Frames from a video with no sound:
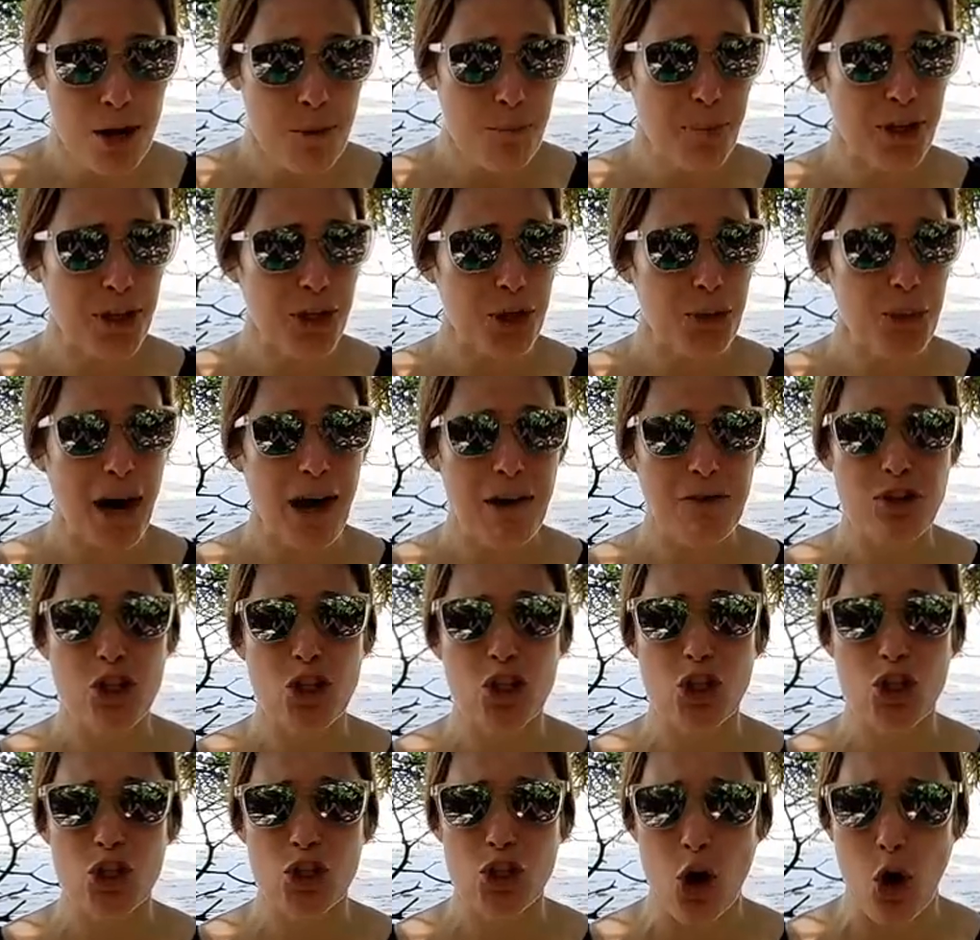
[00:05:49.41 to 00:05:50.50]
but you have
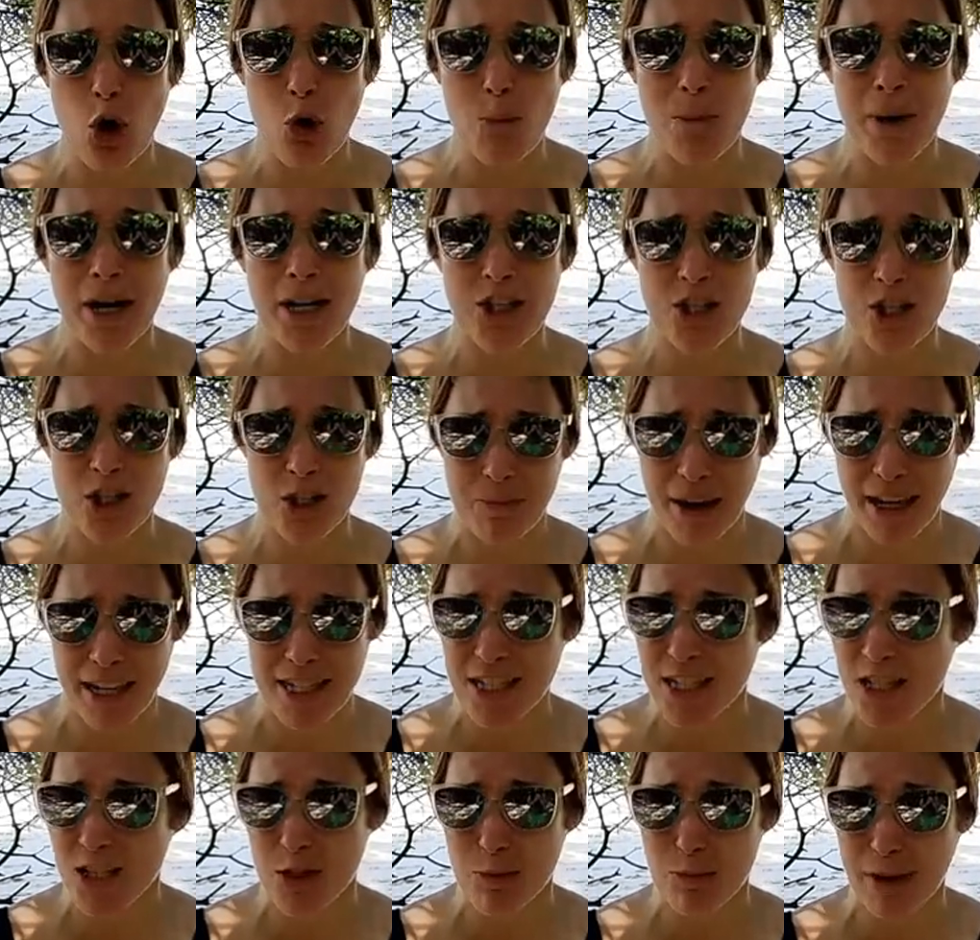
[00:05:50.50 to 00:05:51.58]
so much space
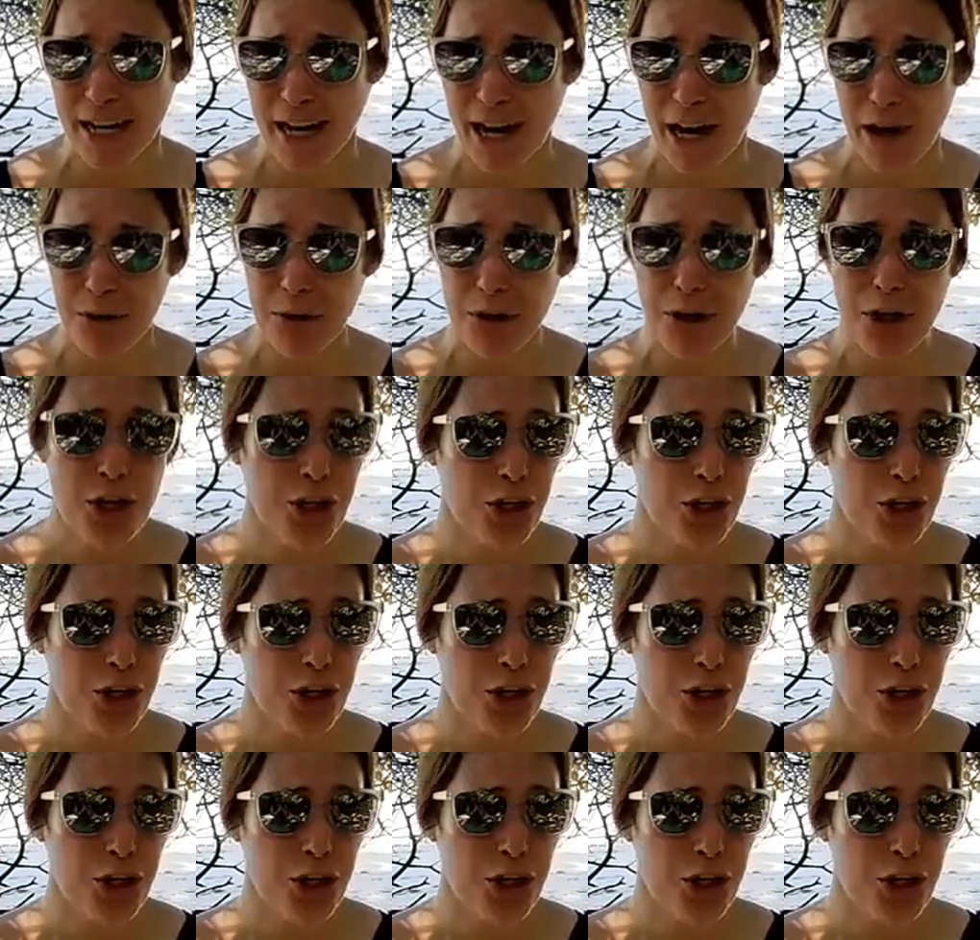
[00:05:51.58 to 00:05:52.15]
to spread out.